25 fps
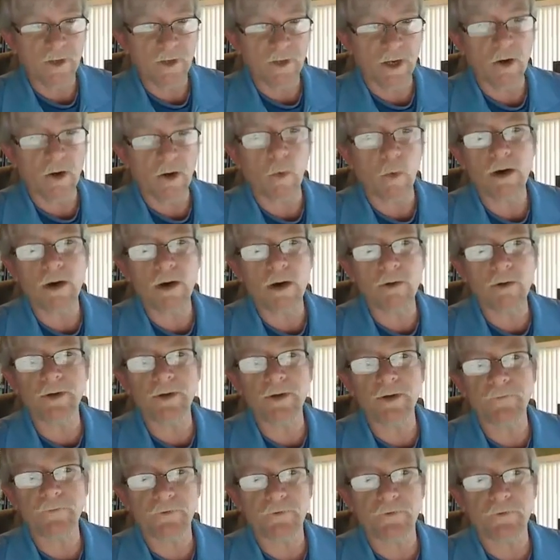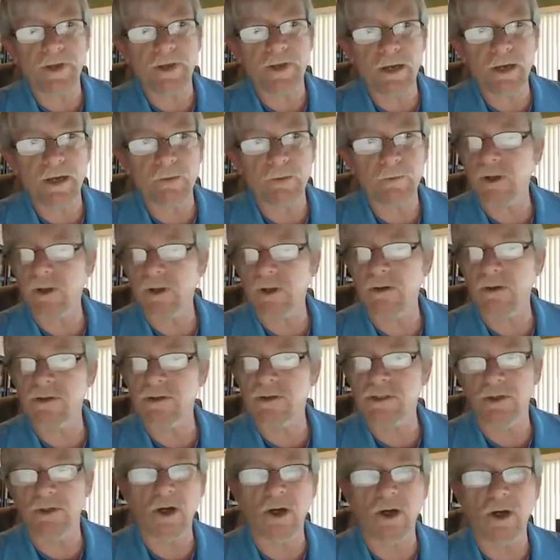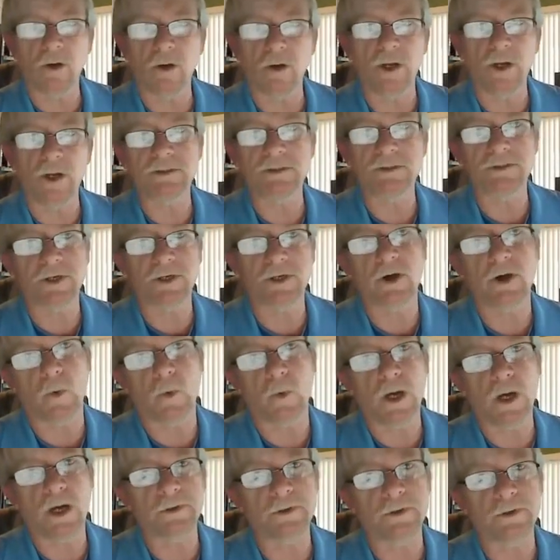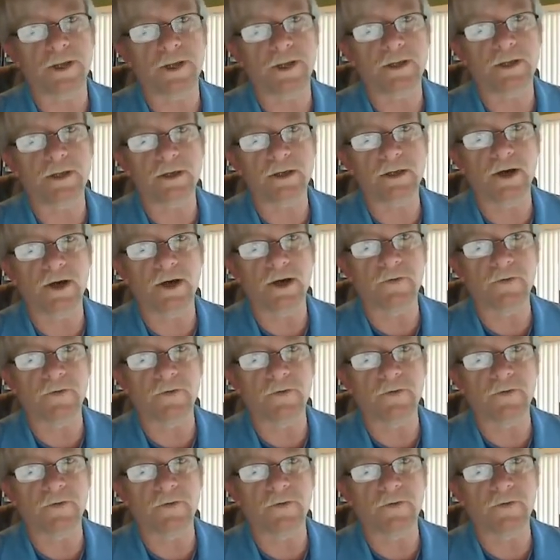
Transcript: The quality of your camera goes a long way to the quality